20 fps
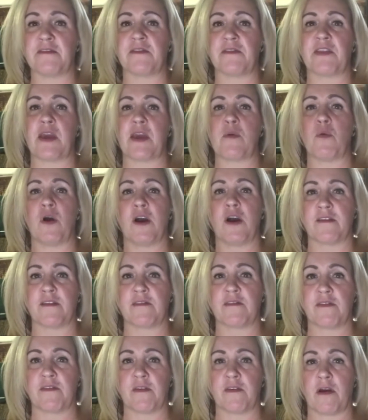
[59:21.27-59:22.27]
They want
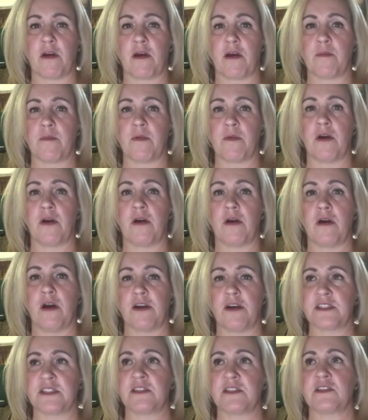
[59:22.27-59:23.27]
us
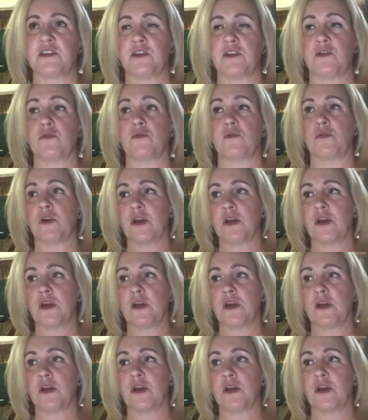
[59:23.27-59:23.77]
to